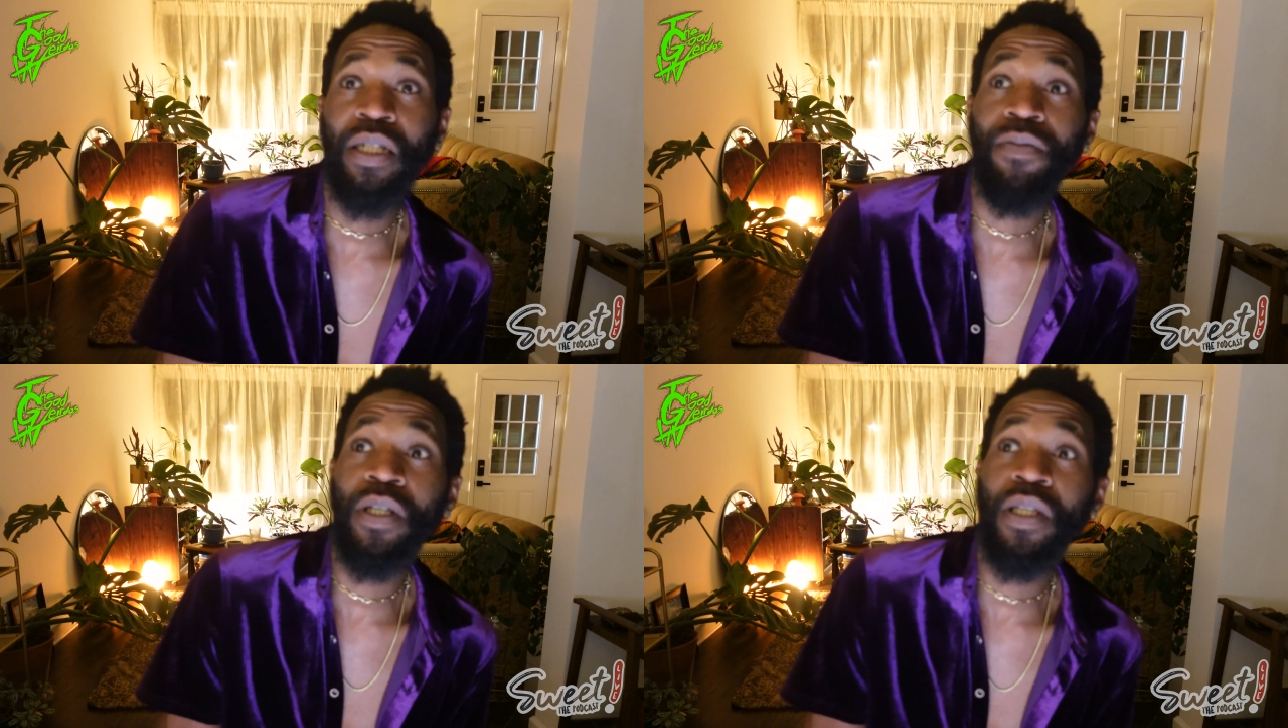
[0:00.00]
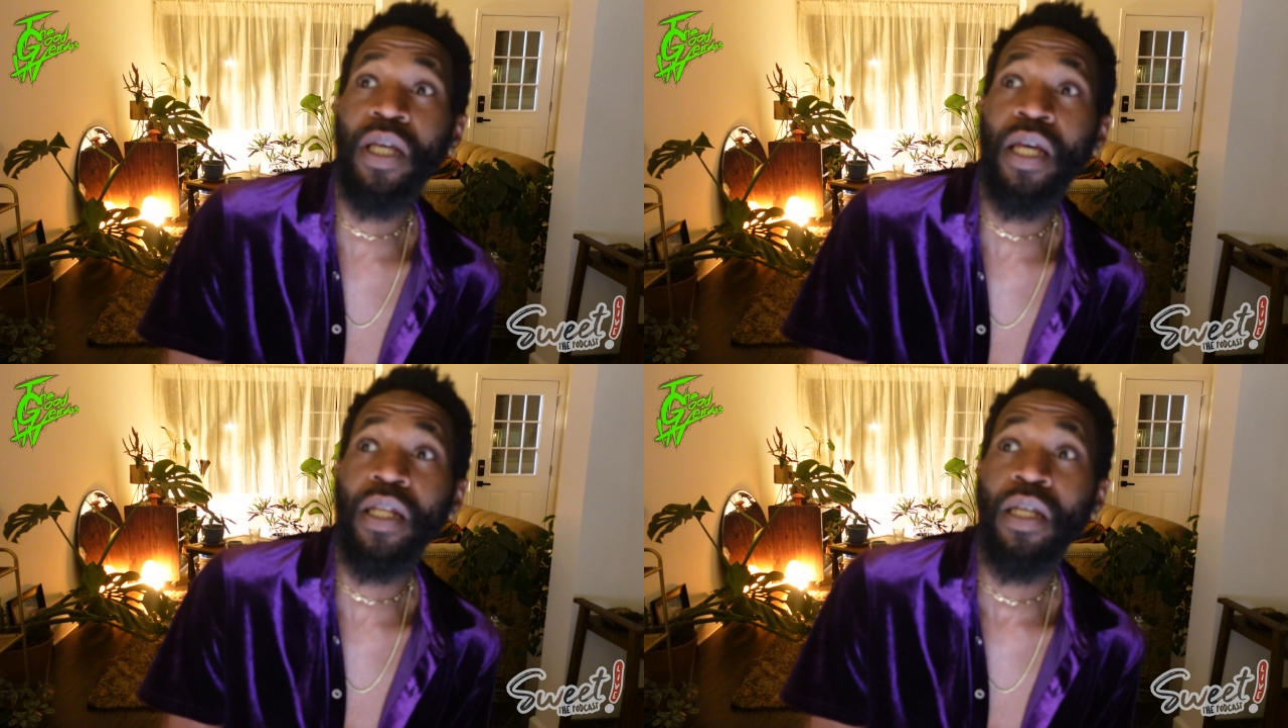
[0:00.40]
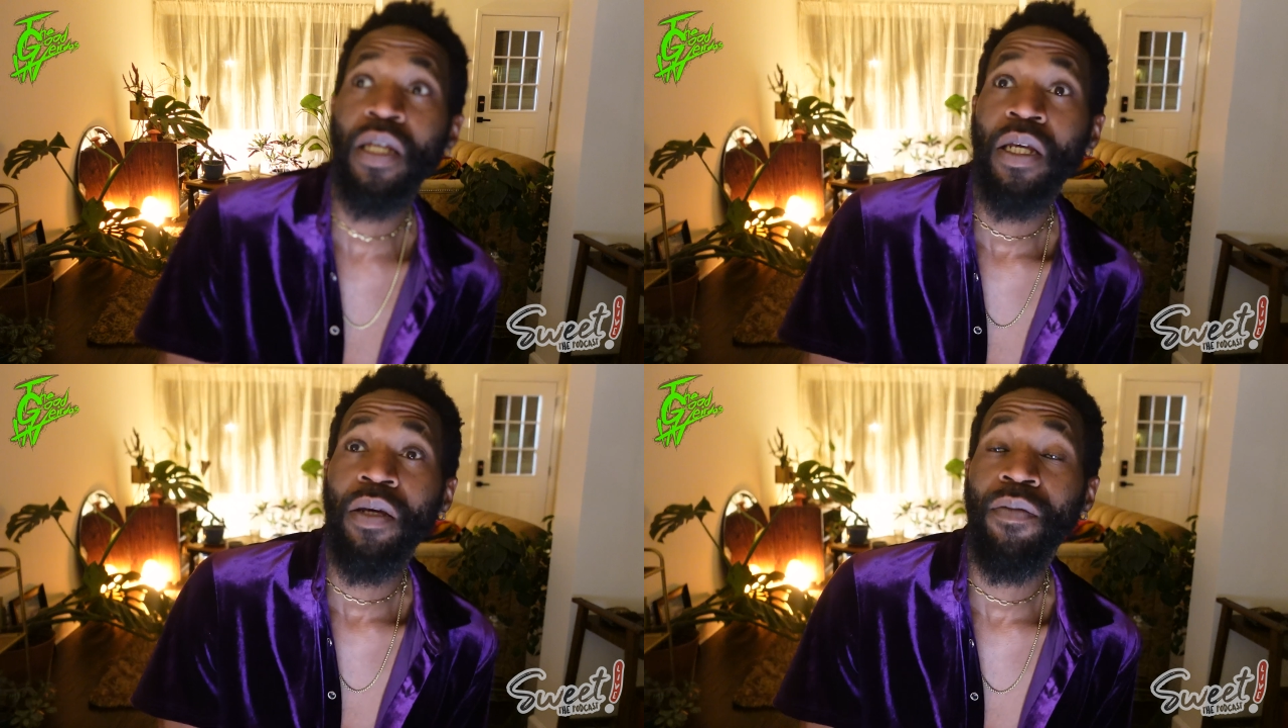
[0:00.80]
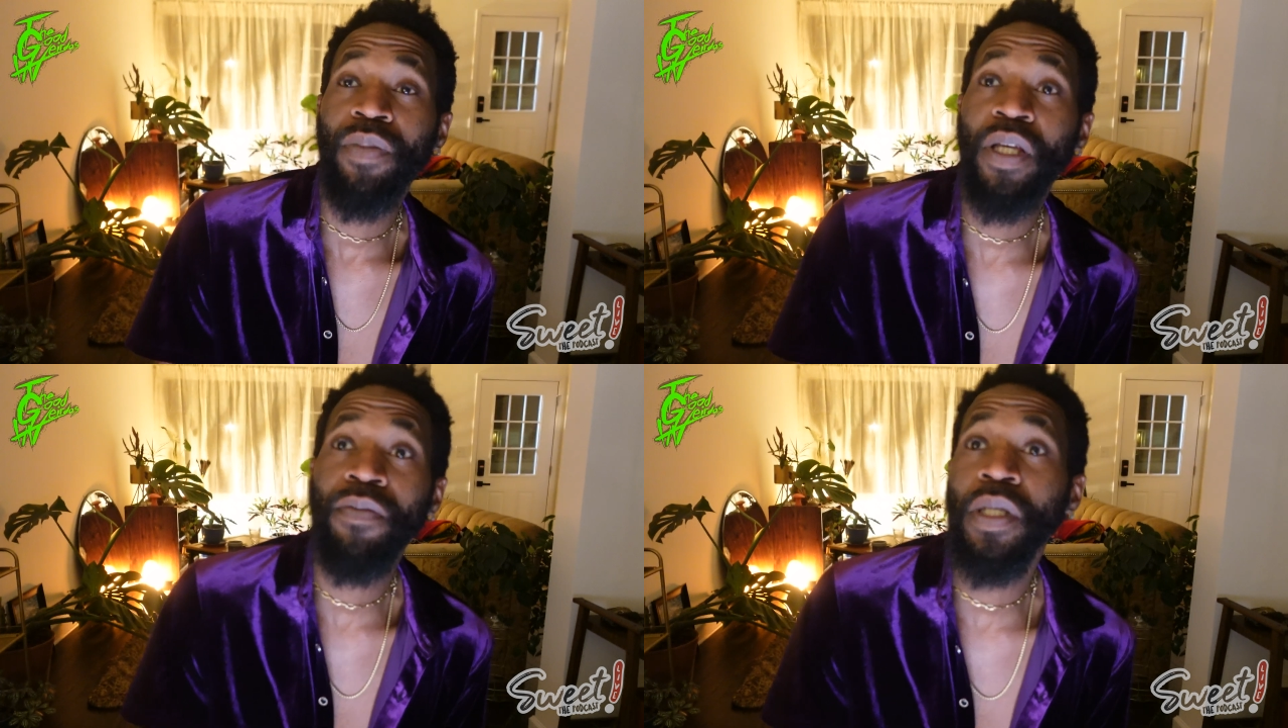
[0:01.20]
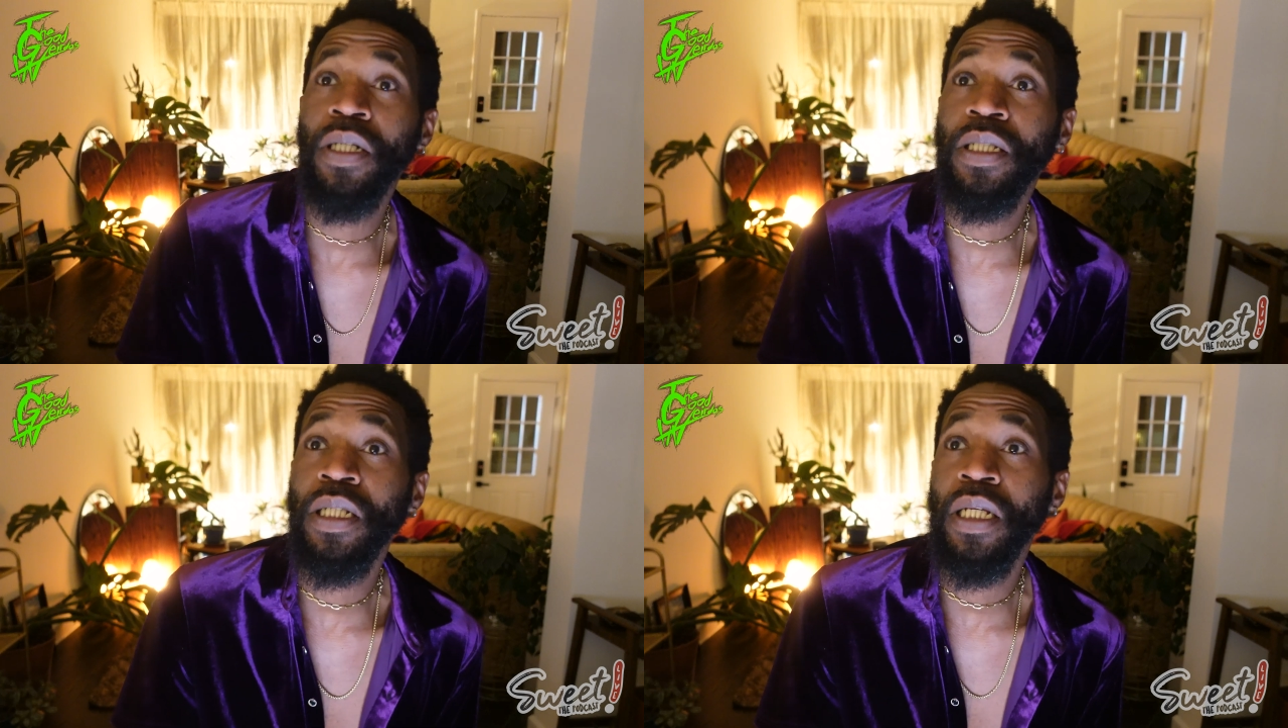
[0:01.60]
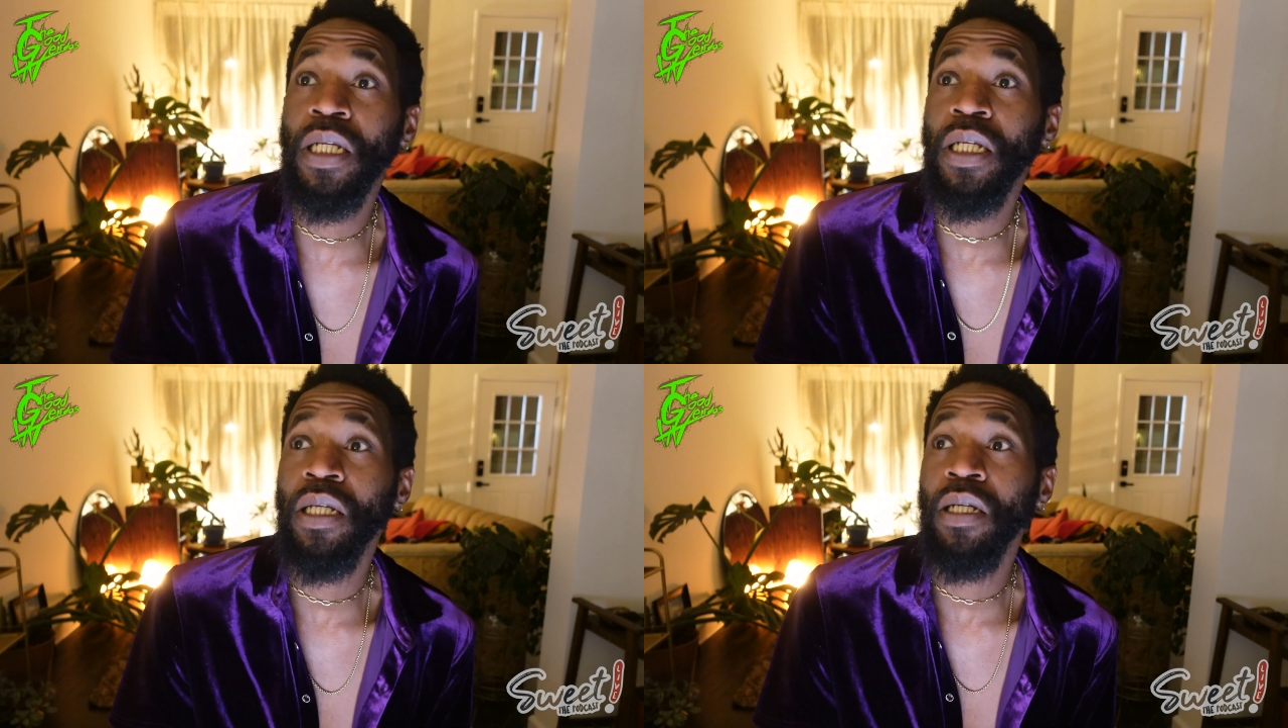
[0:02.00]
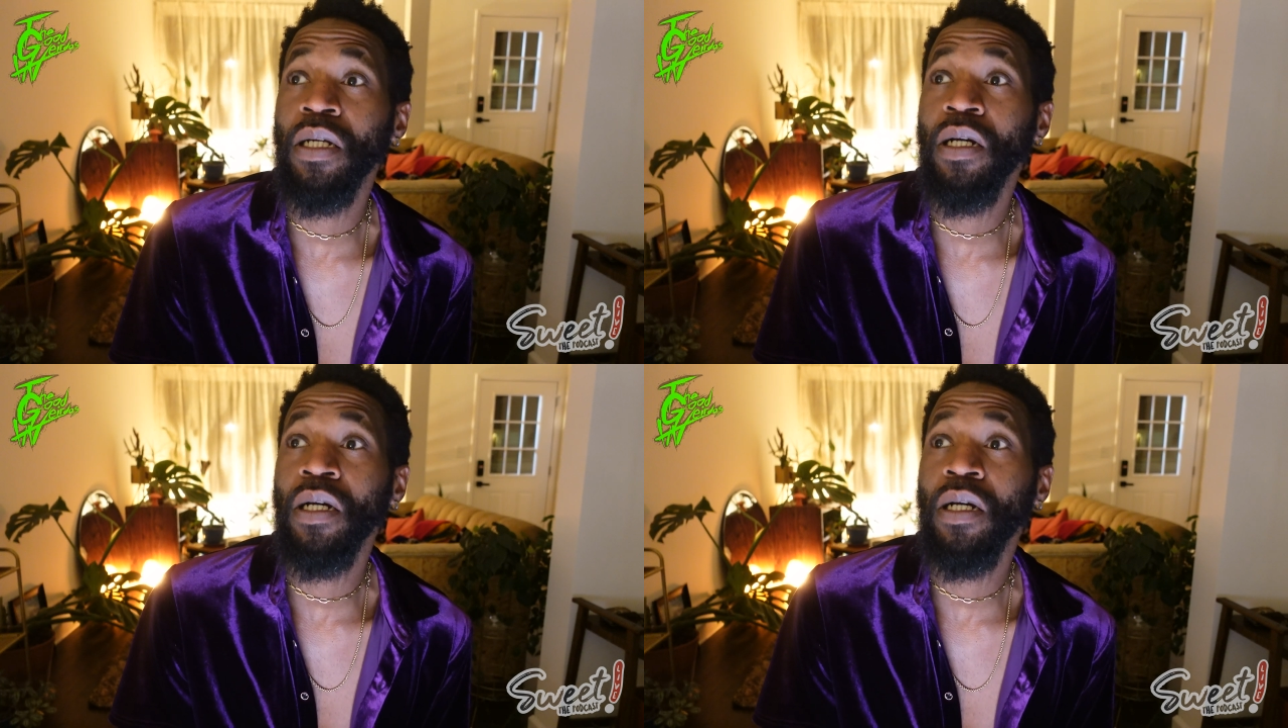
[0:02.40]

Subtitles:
give me that BBC,